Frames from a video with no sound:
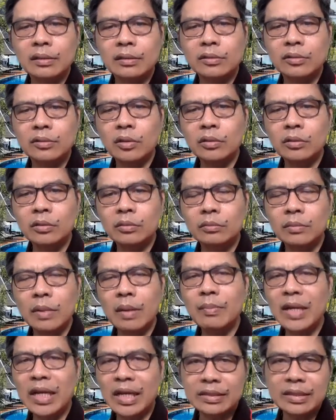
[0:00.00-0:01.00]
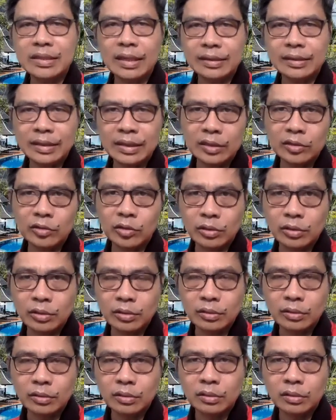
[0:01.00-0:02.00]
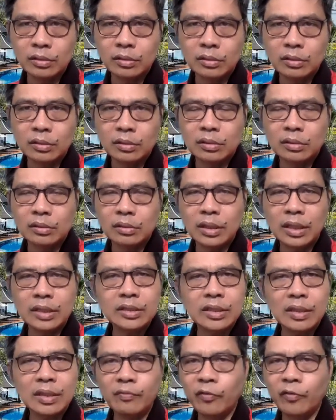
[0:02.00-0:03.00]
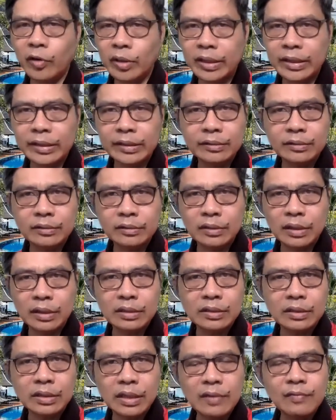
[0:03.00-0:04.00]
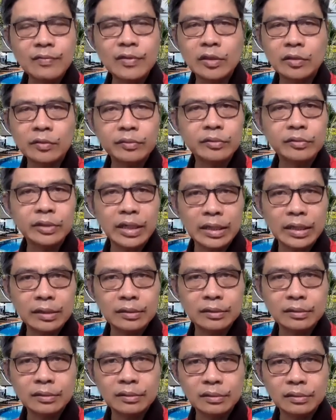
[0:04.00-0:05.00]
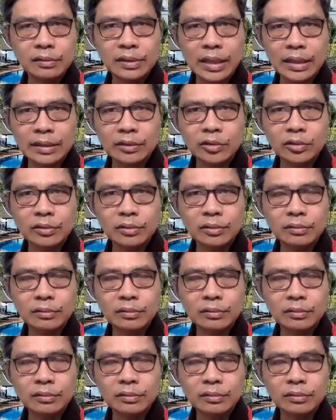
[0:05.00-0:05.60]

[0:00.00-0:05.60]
So, babala sa atin ito. Let's avoid this evil of greed that